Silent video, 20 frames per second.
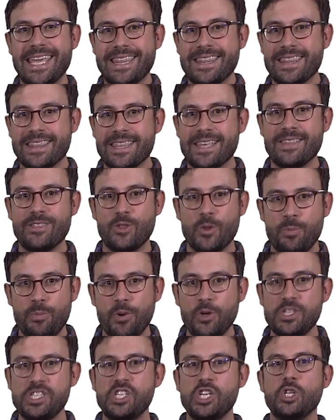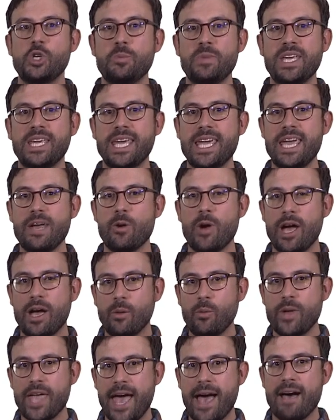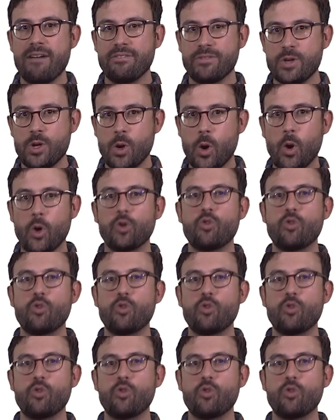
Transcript: in the post-genomic era, we have you know,